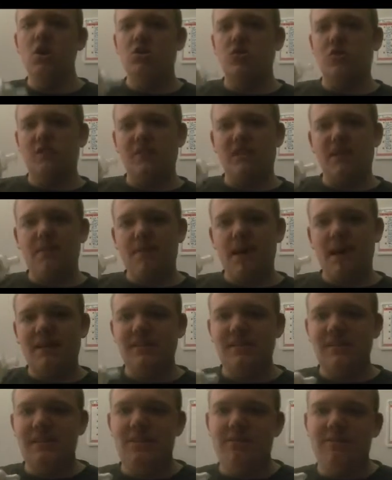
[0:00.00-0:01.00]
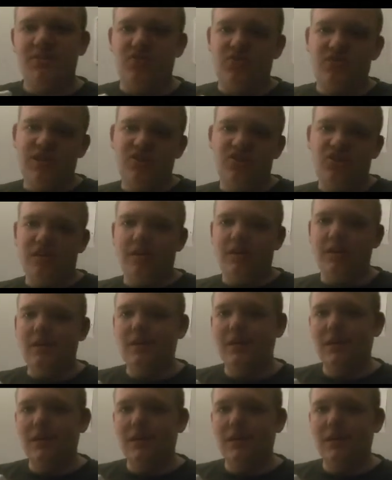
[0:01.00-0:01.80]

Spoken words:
So let's get back to the demonstration.